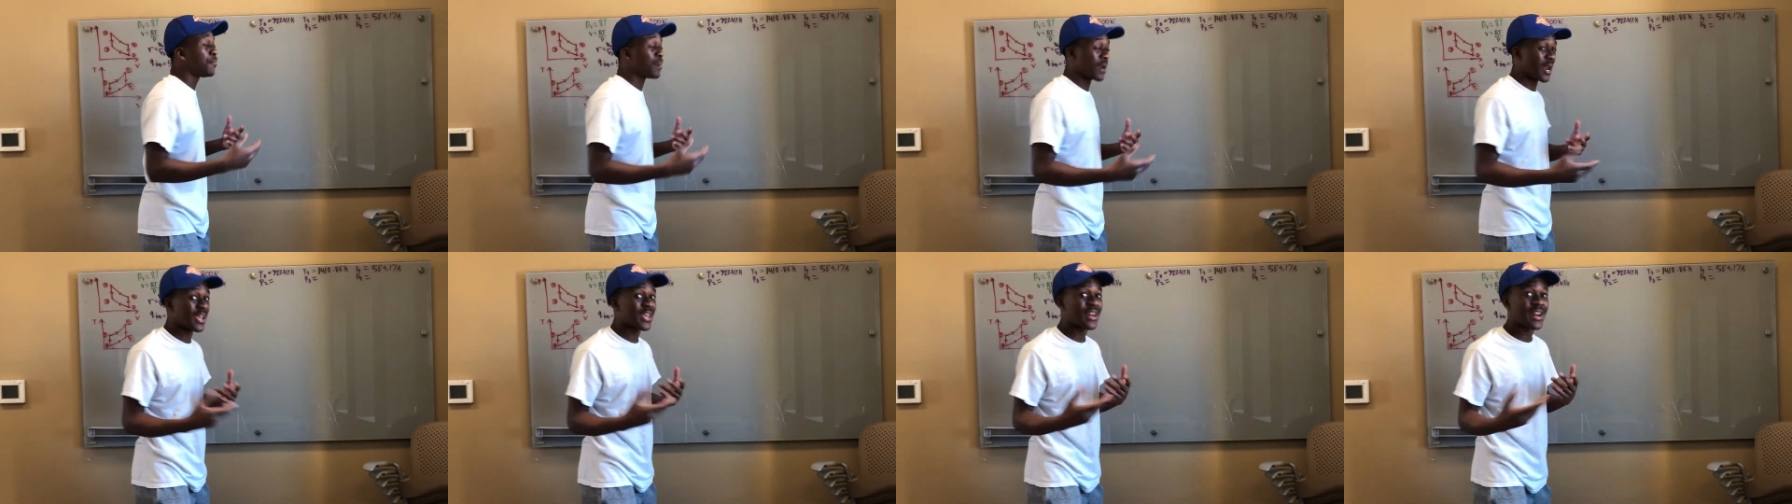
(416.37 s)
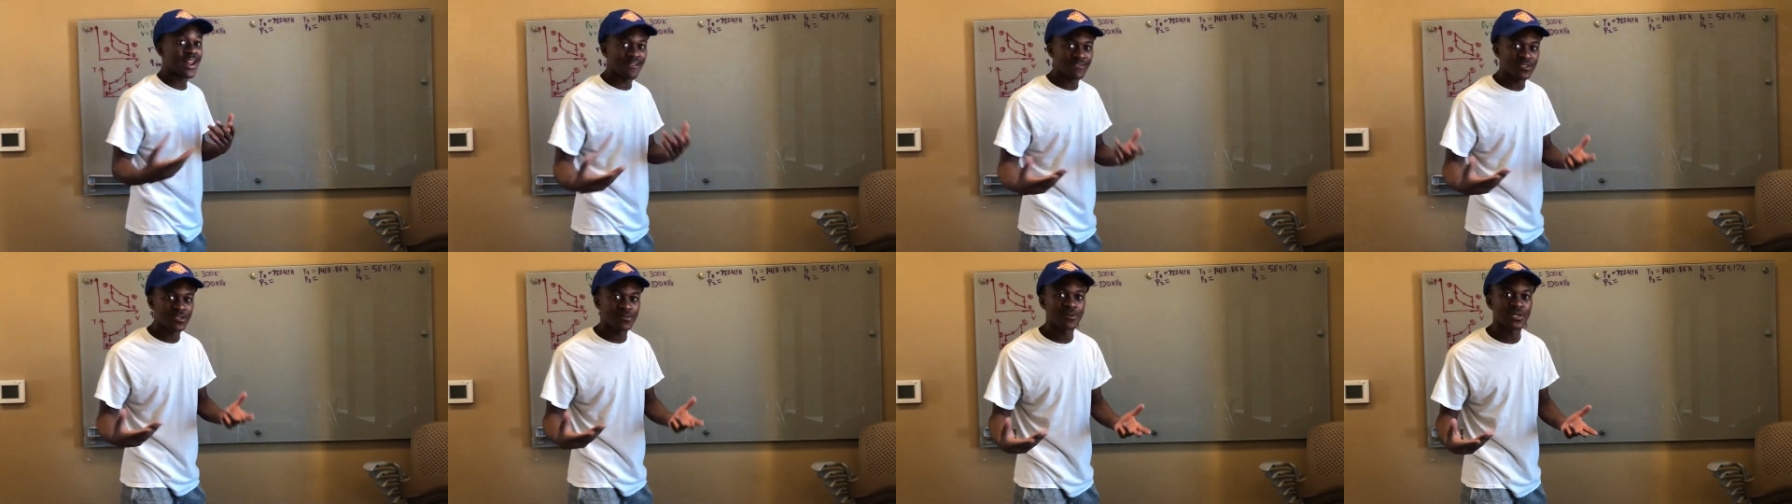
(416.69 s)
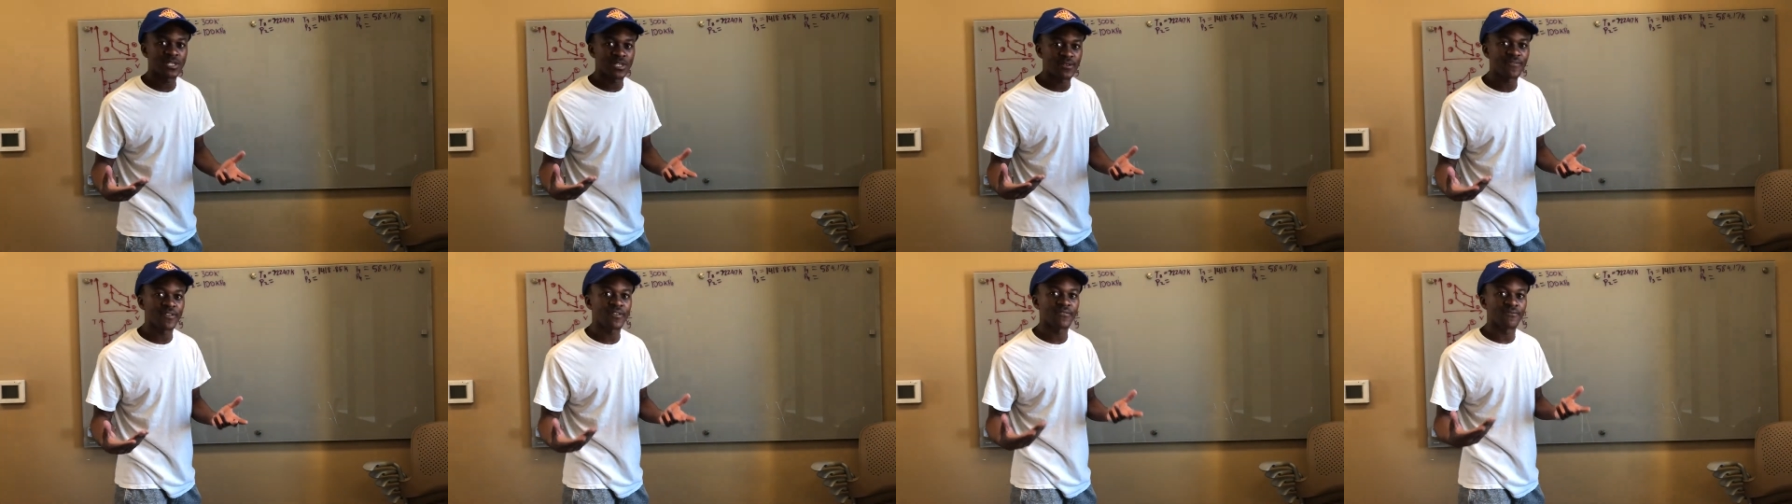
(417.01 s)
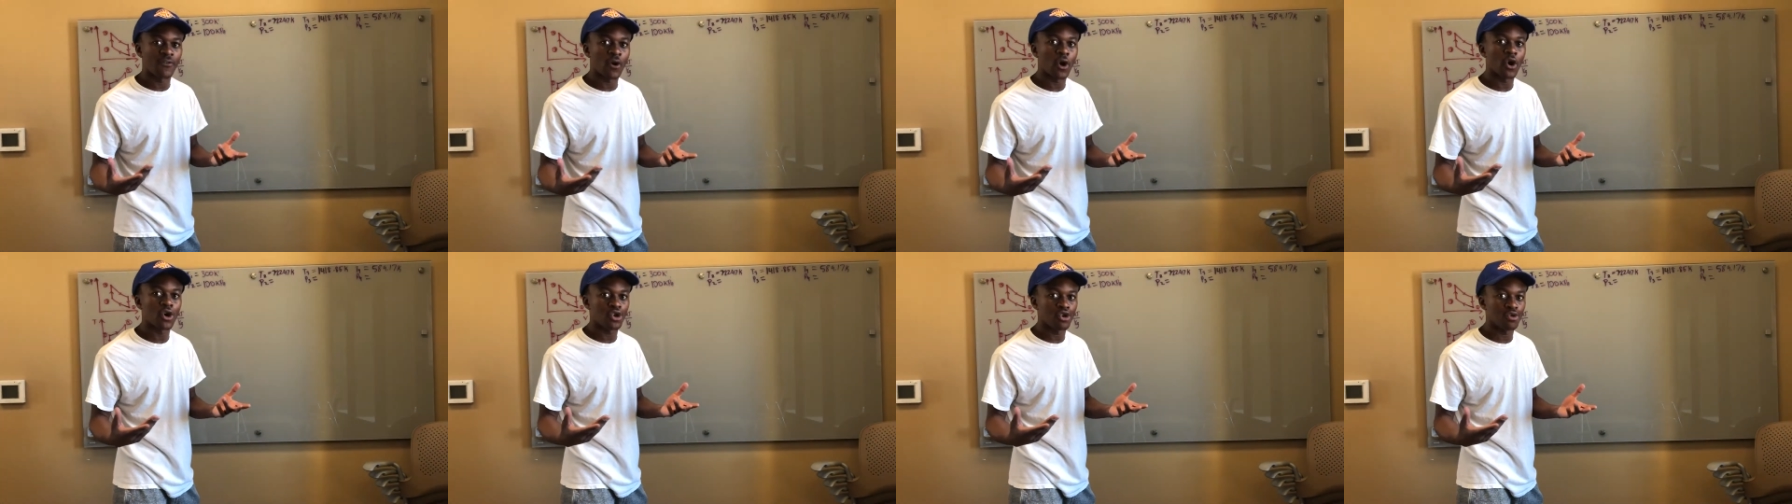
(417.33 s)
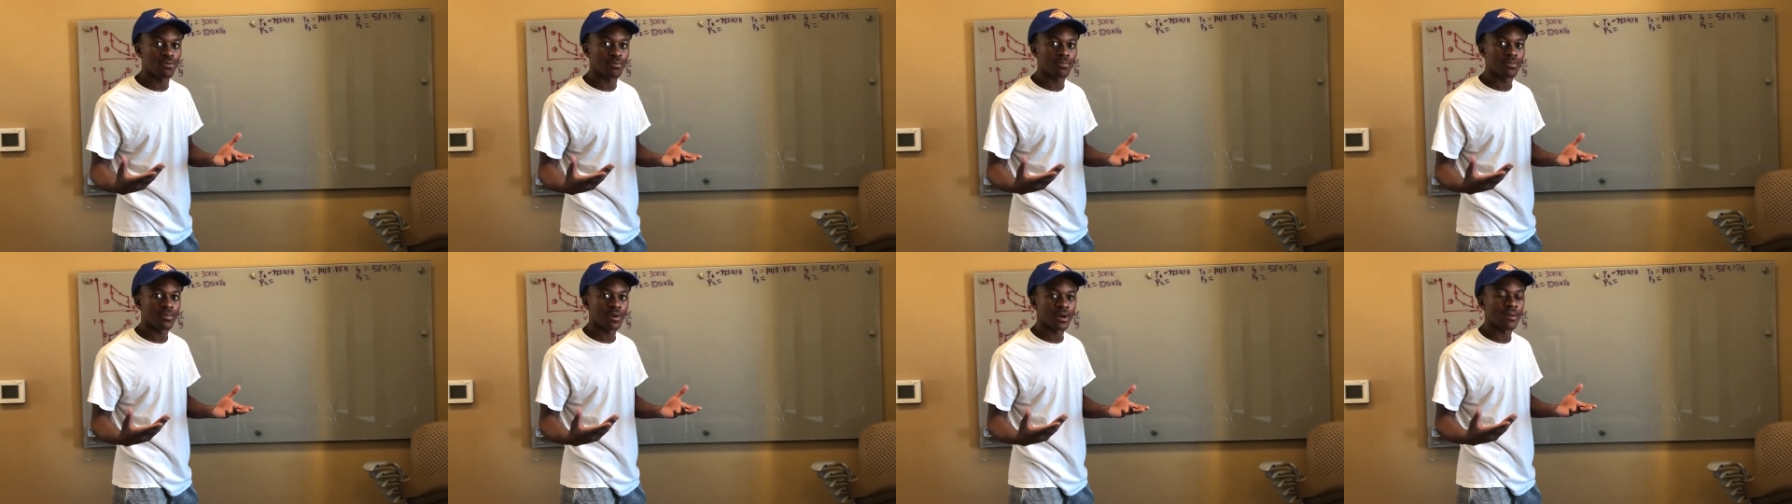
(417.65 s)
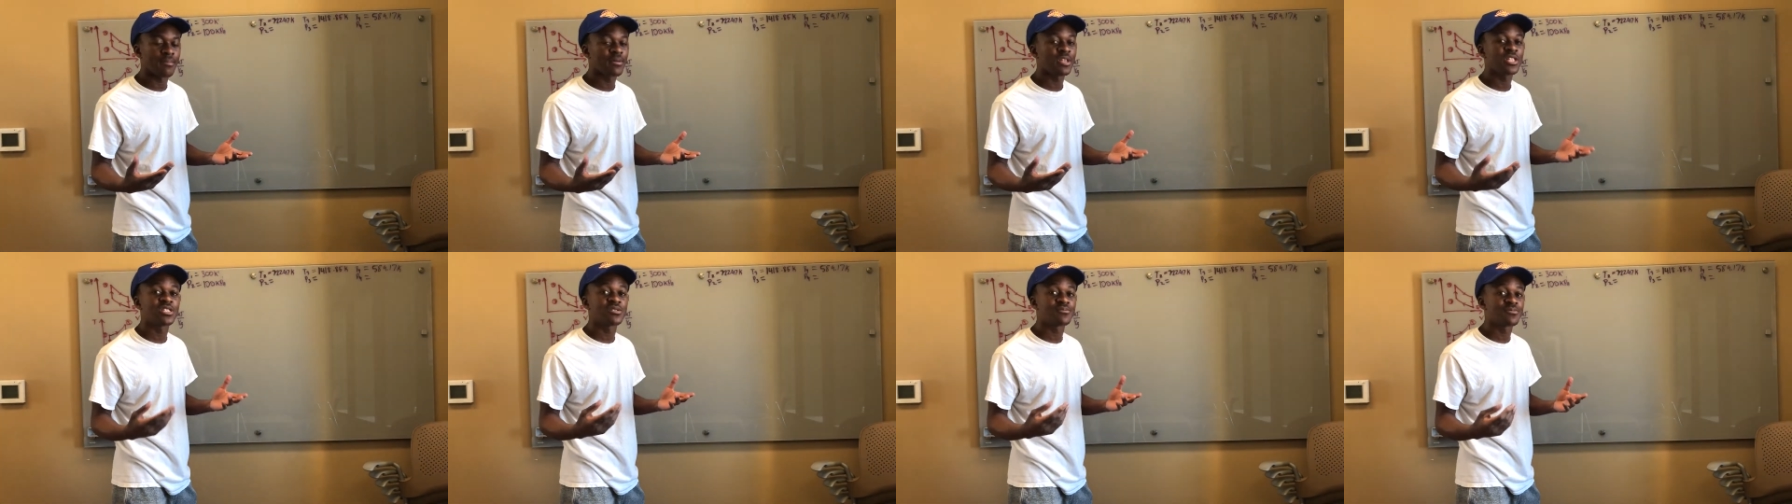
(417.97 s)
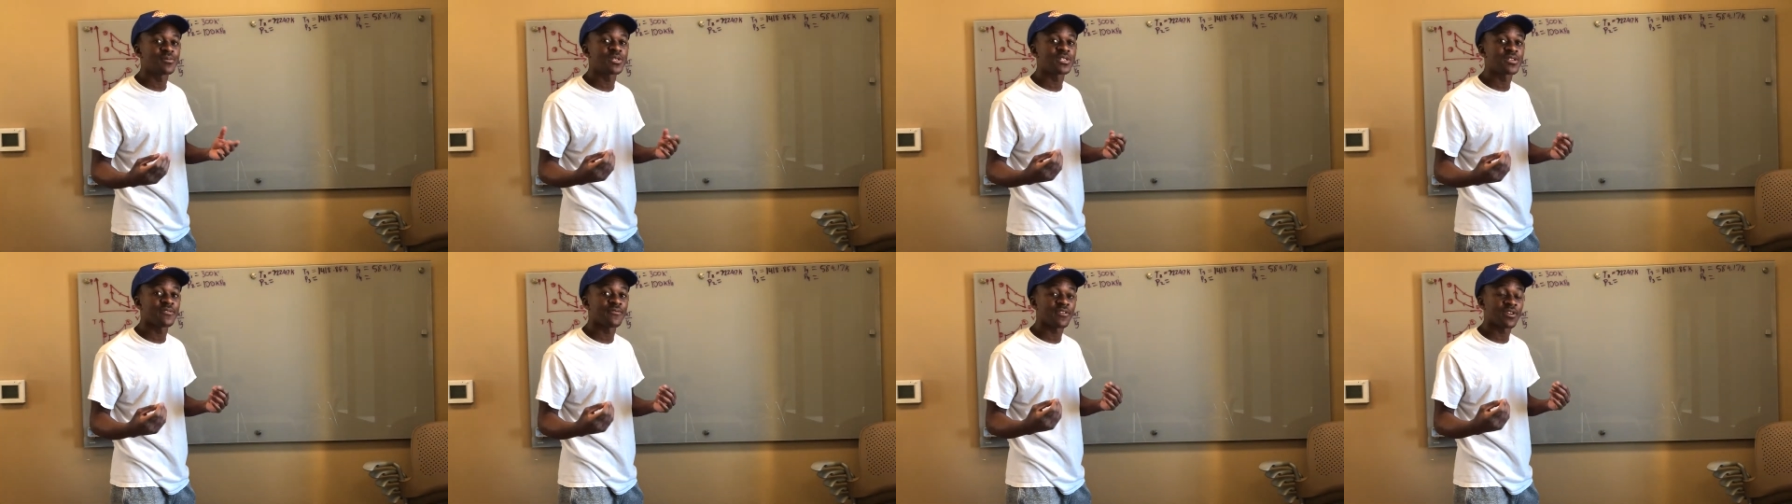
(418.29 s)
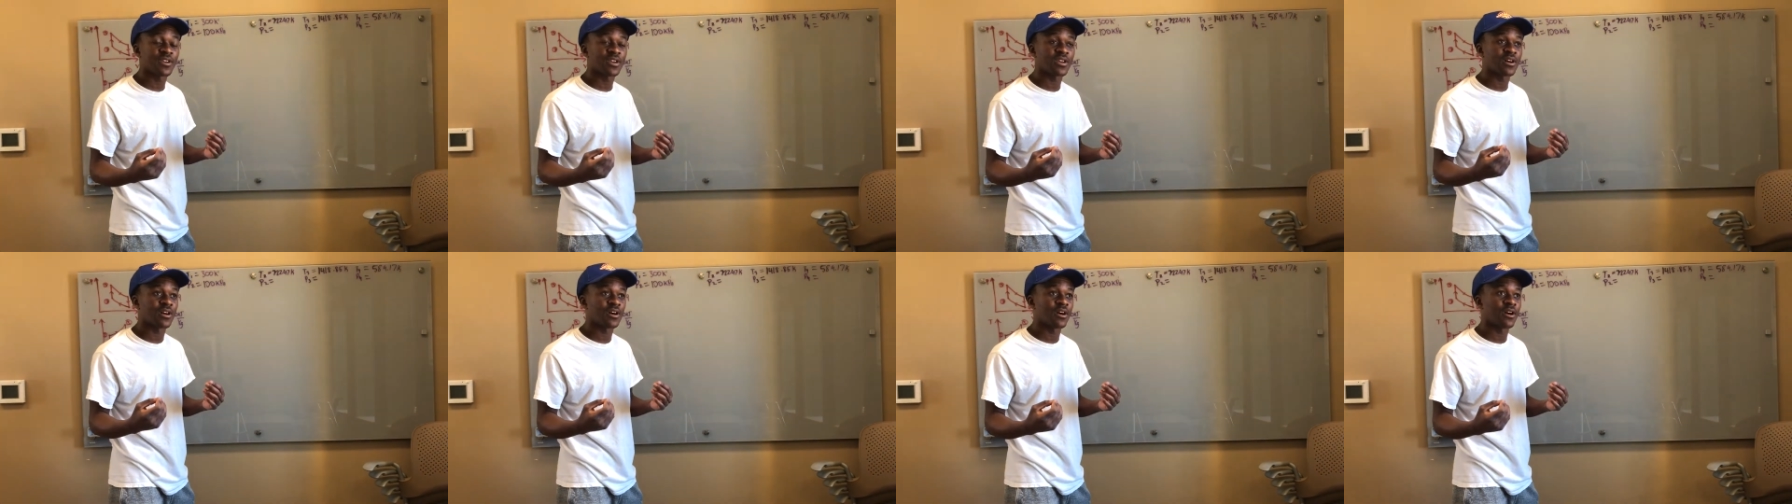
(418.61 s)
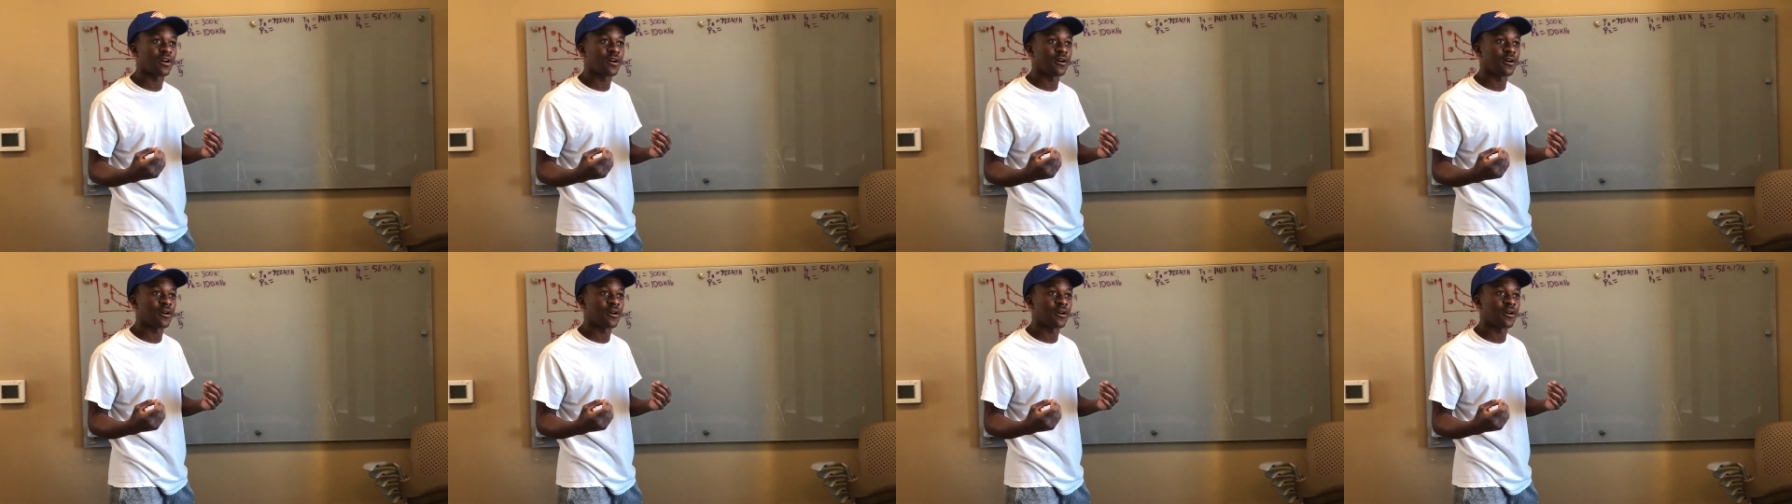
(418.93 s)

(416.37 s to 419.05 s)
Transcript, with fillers: but I can have specific volume. I mean, specific